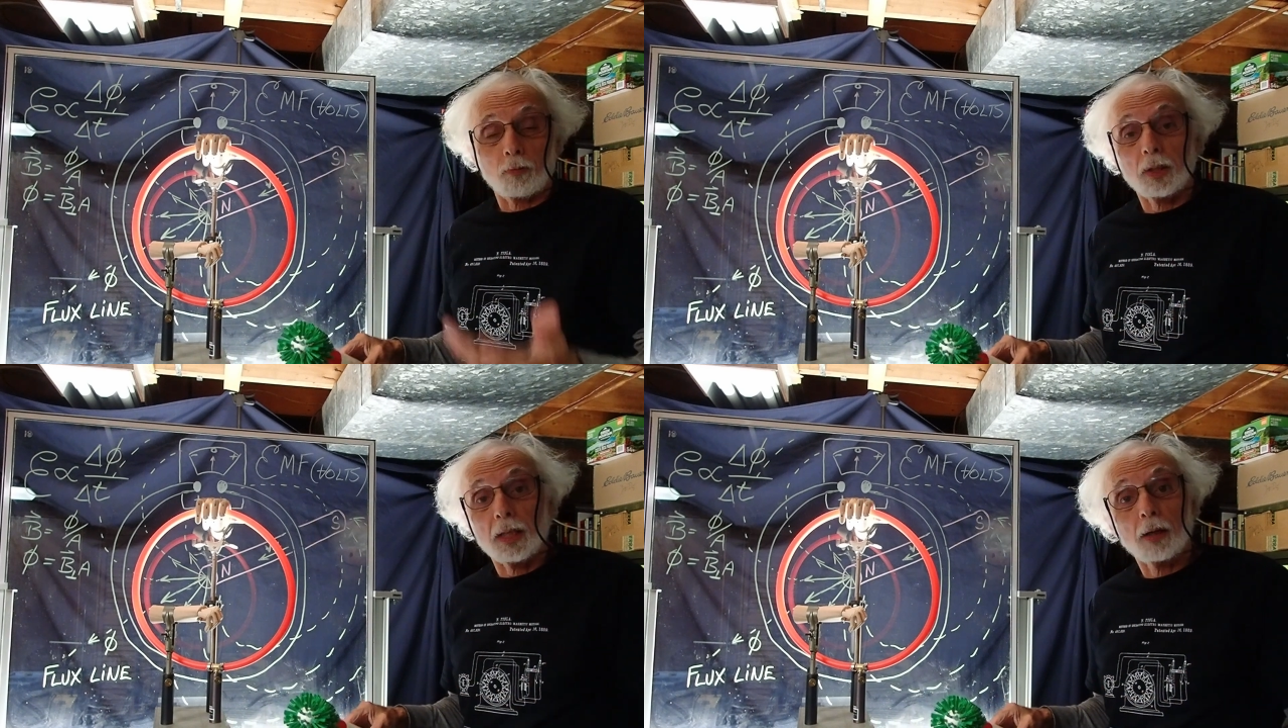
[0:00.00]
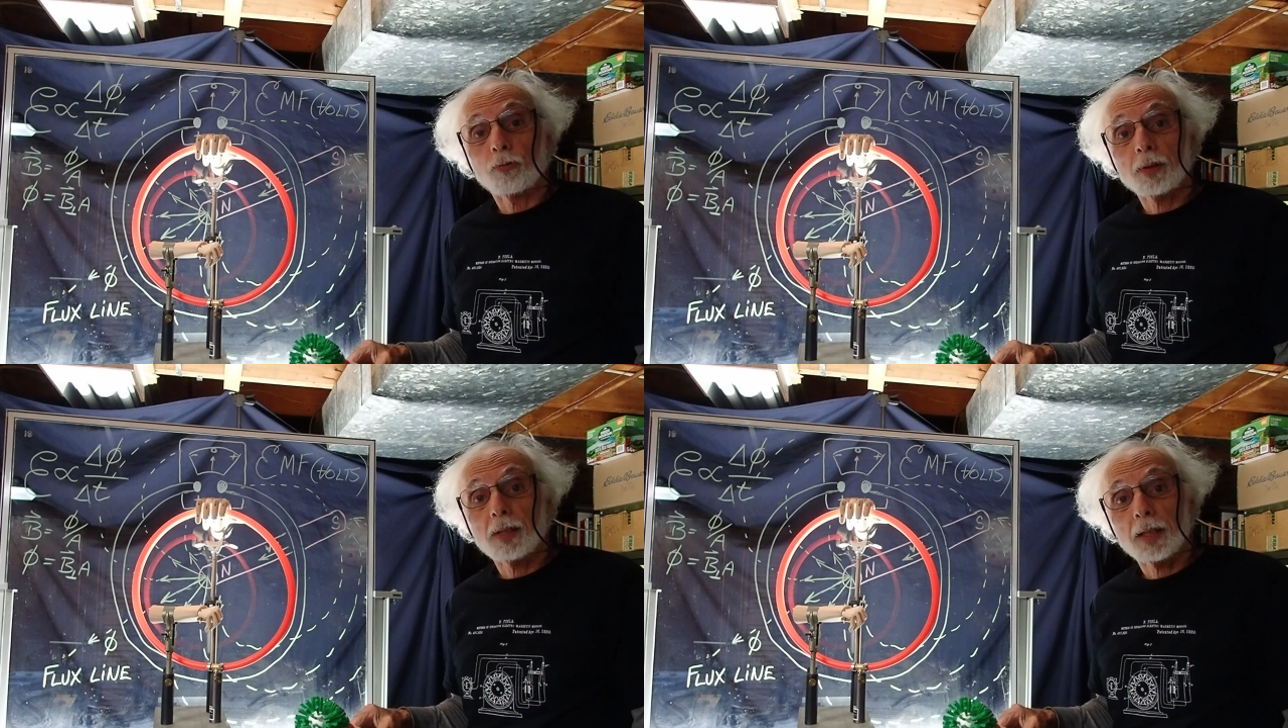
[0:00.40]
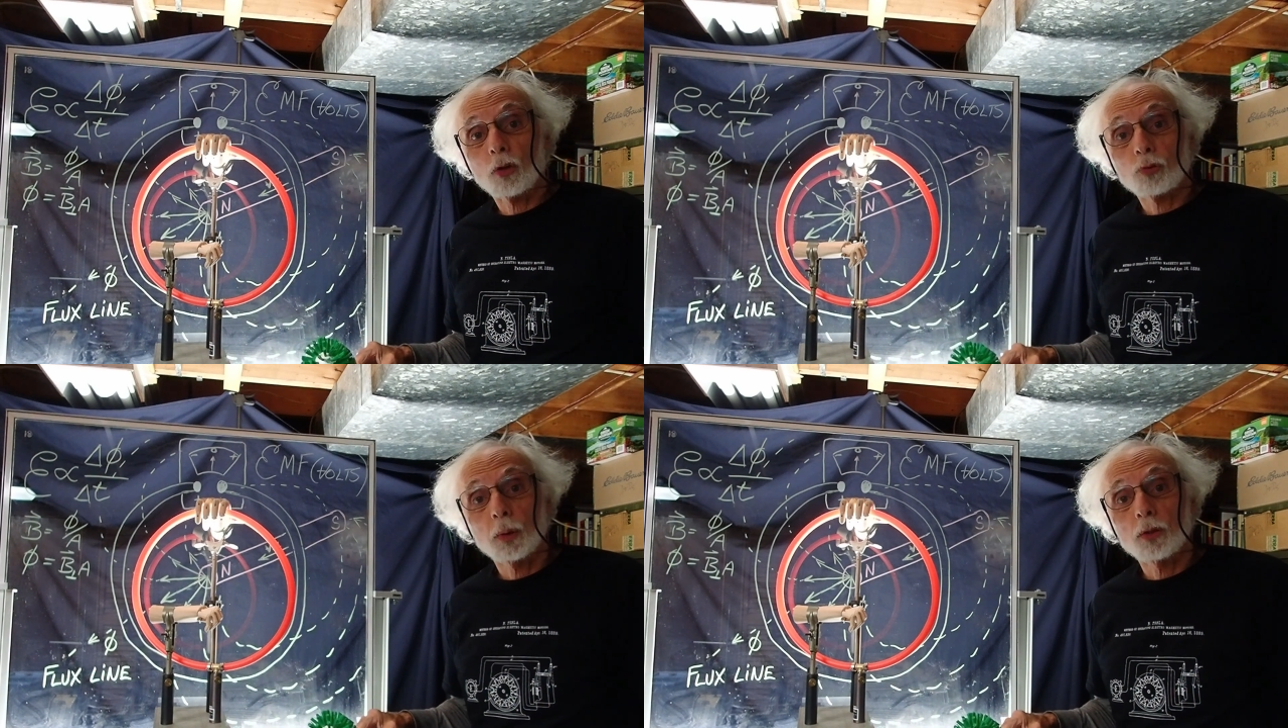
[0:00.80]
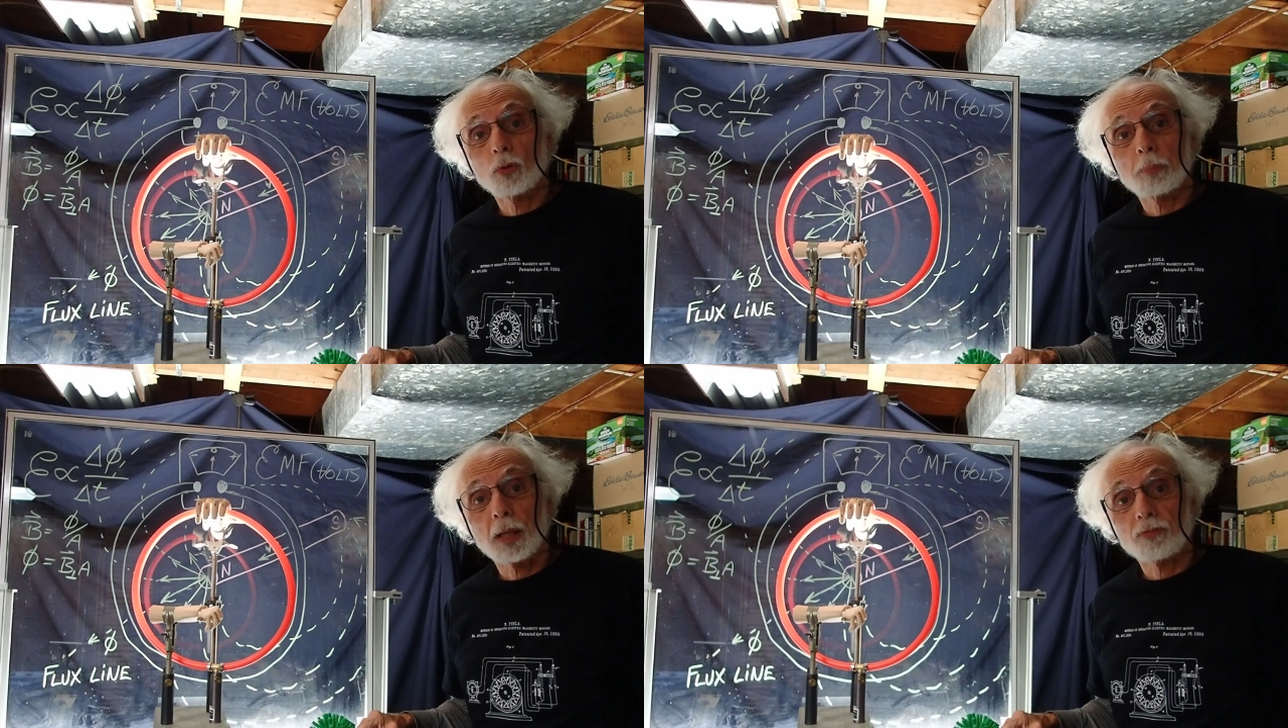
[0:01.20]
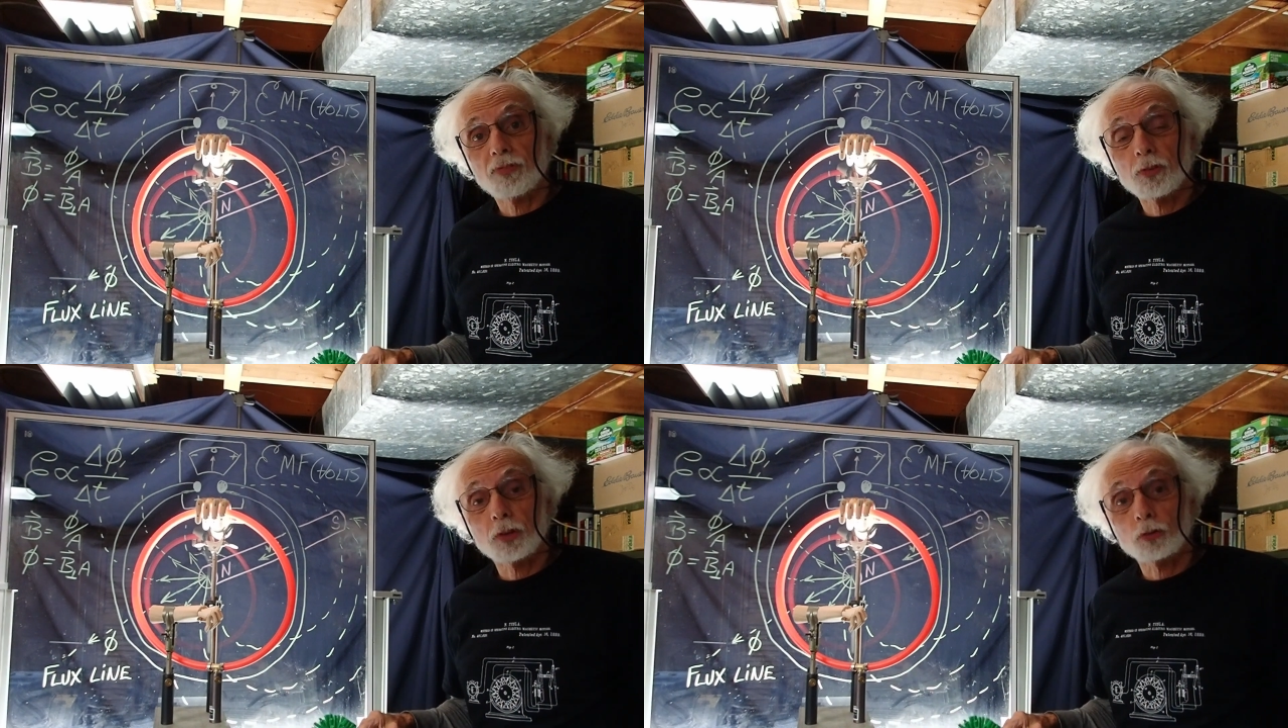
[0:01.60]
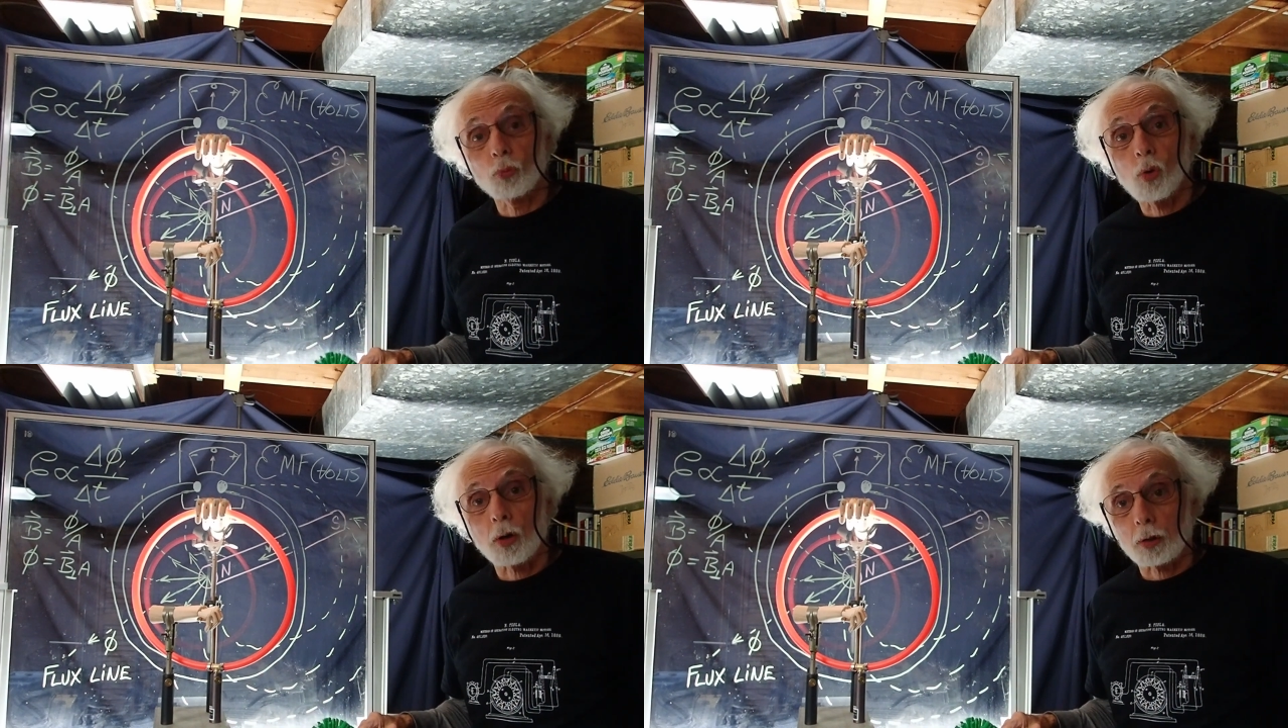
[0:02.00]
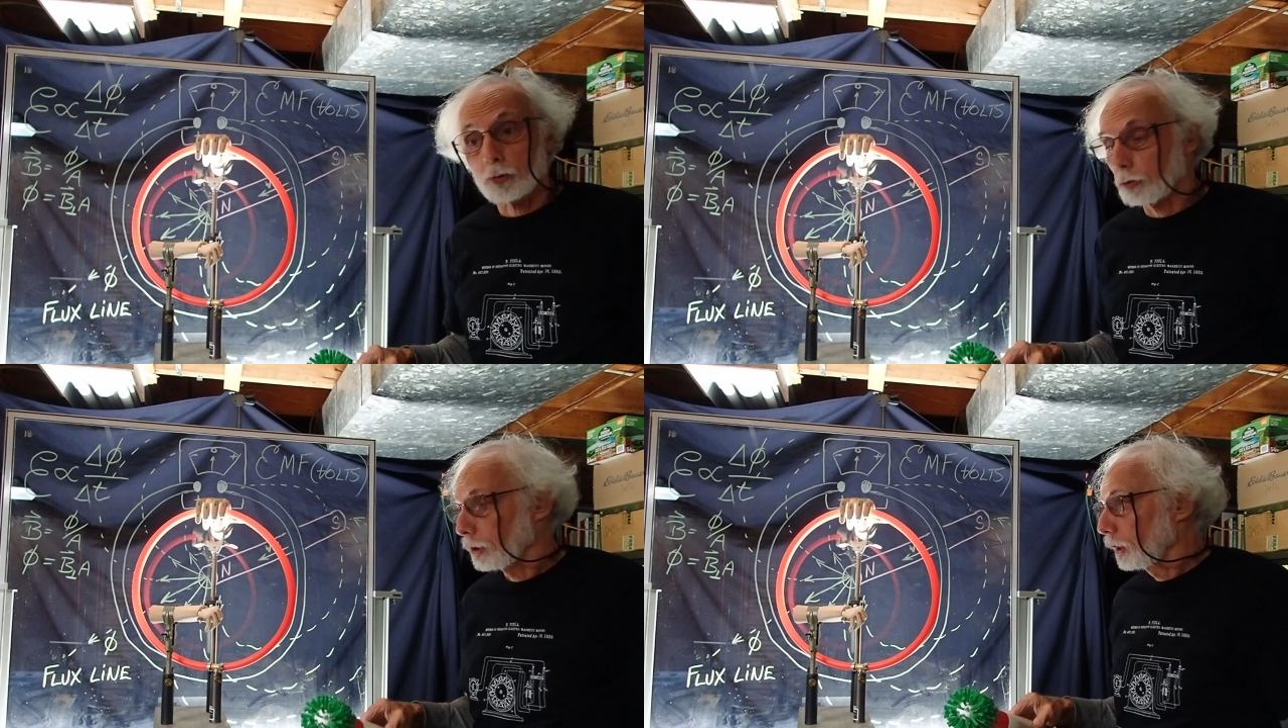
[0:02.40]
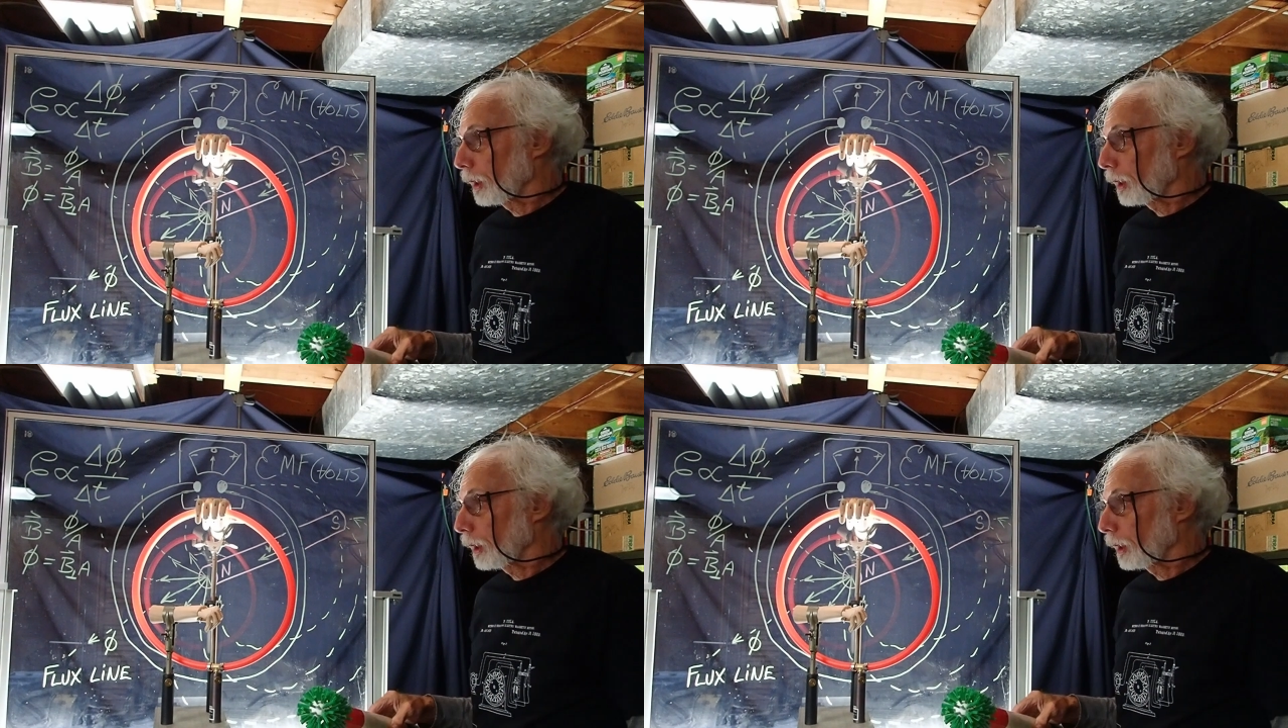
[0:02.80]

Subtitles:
that everything else we knew about physics works.